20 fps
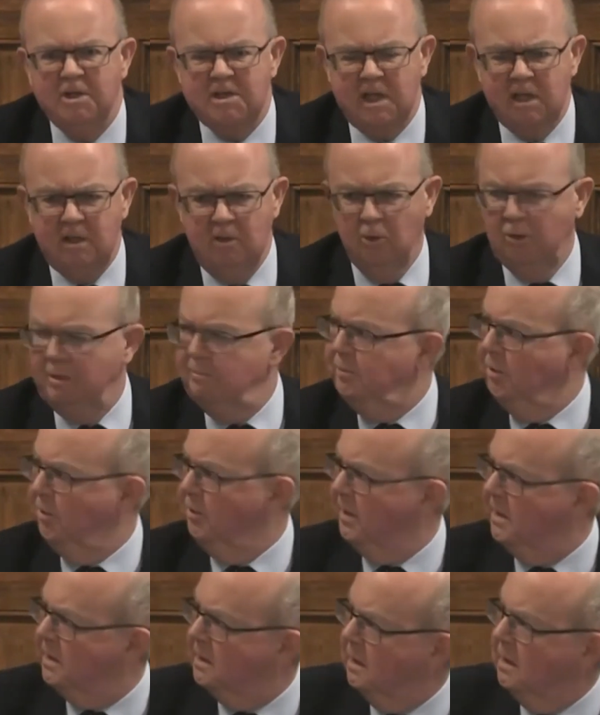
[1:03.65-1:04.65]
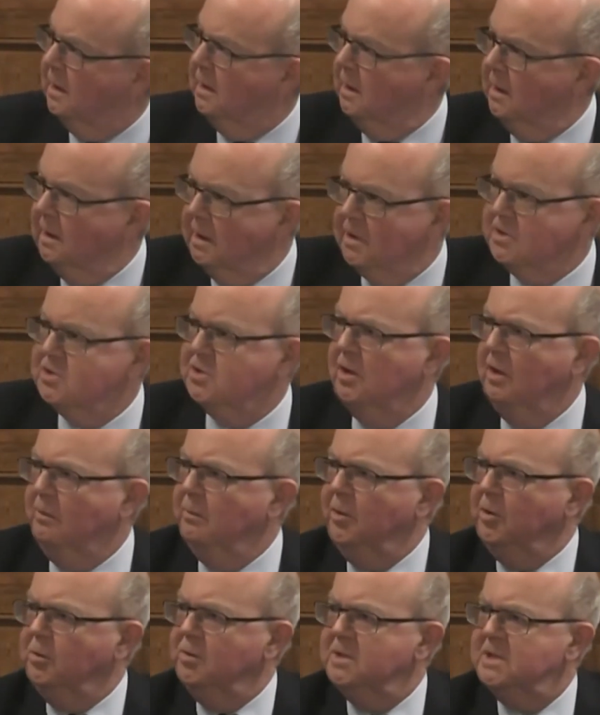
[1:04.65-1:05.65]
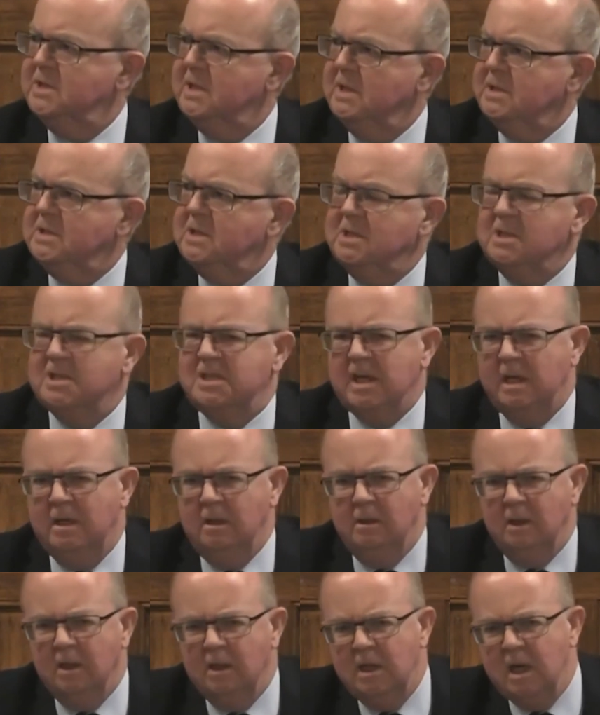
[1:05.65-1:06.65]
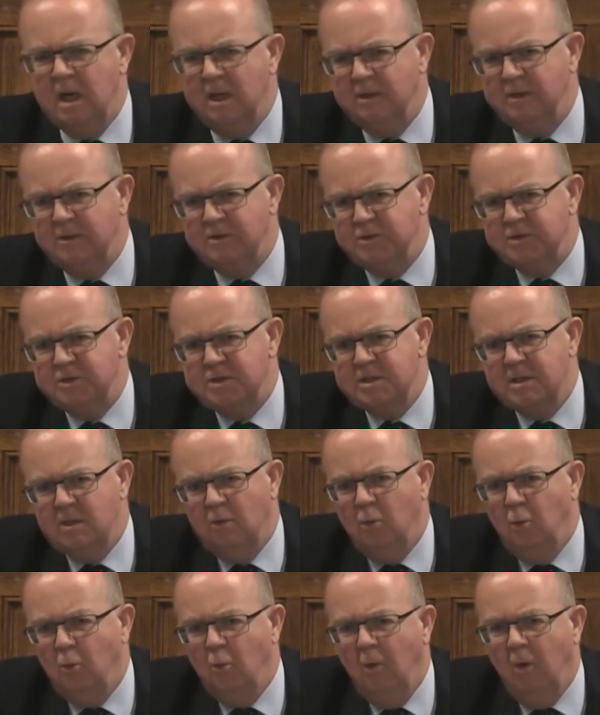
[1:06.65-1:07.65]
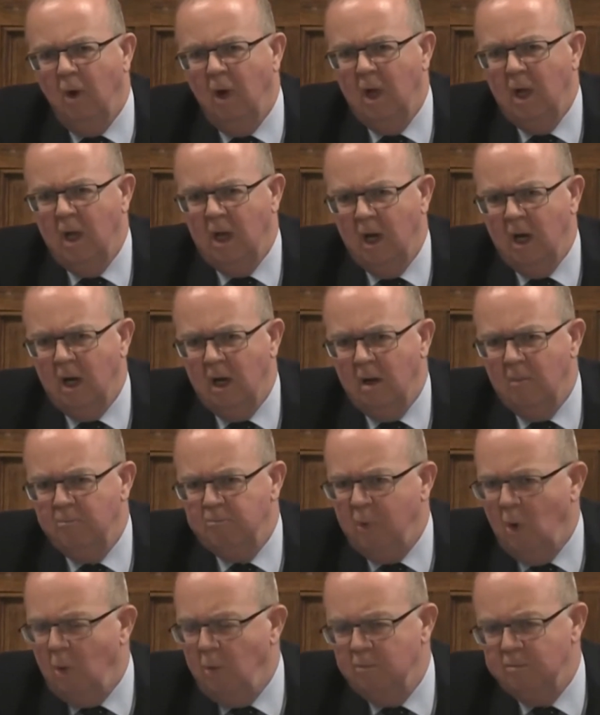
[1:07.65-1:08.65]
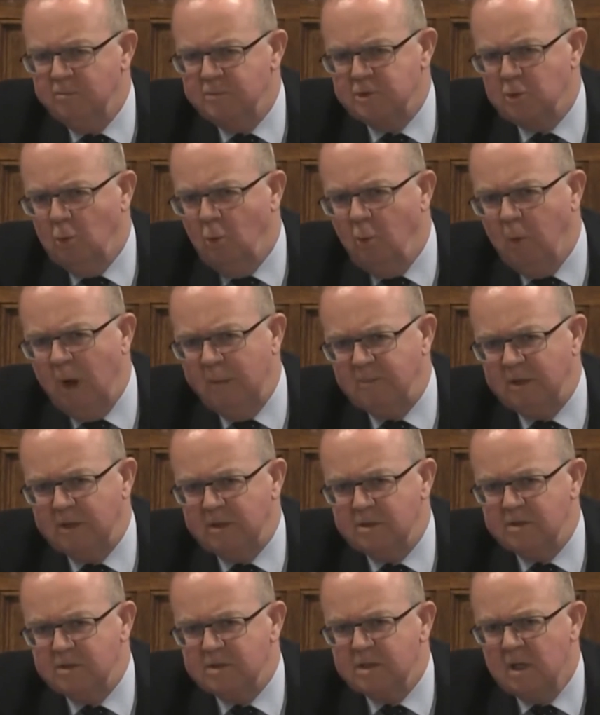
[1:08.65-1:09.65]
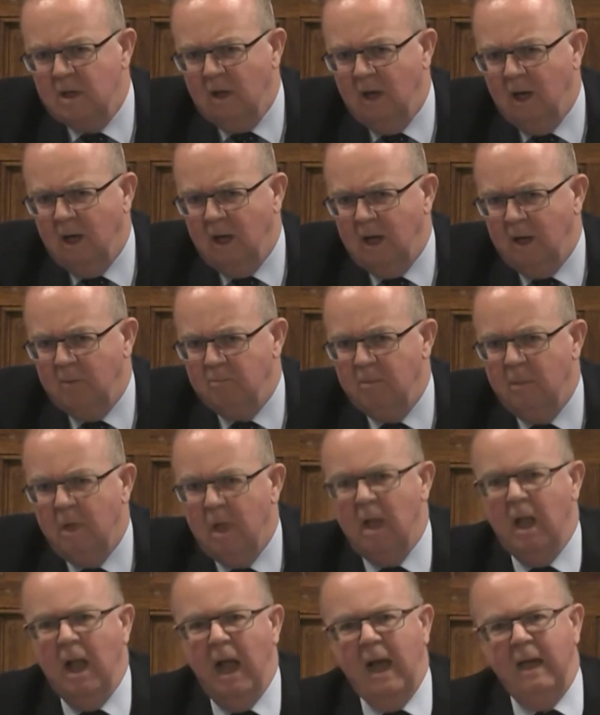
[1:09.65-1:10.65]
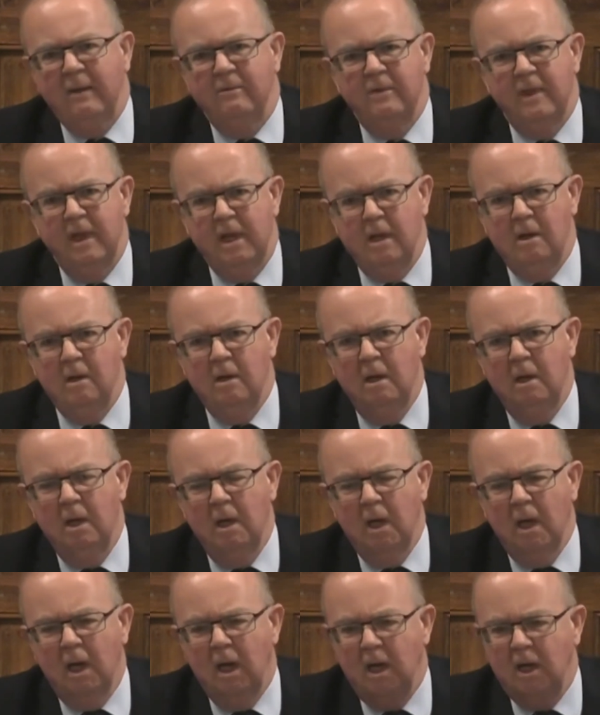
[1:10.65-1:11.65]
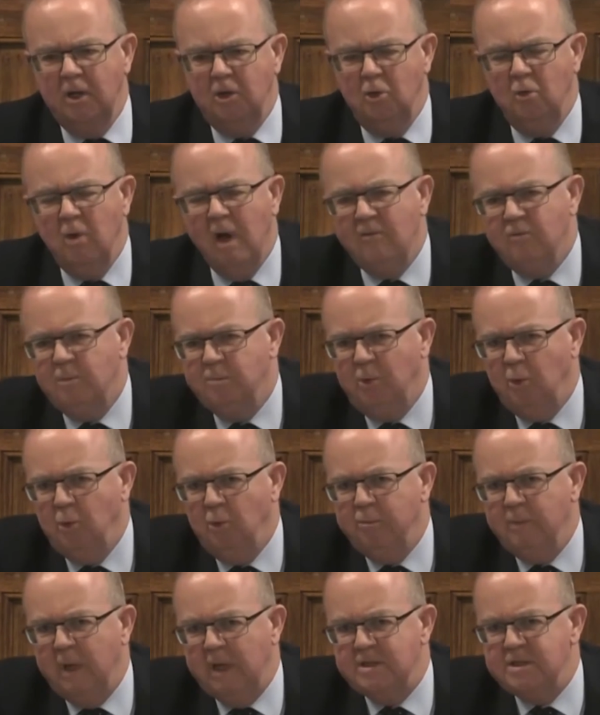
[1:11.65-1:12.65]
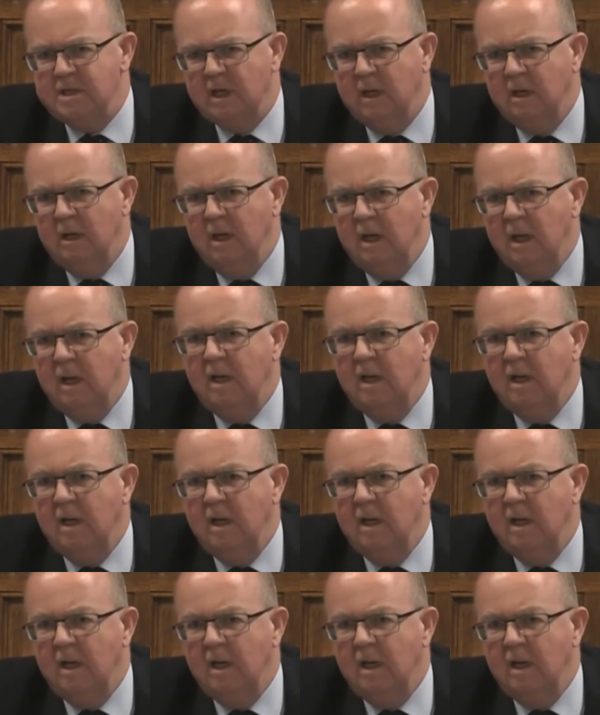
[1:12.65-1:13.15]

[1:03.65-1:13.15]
Say you're employed, as Solomon always says, to sell guns or bombs or weapons, and then you have a board meeting.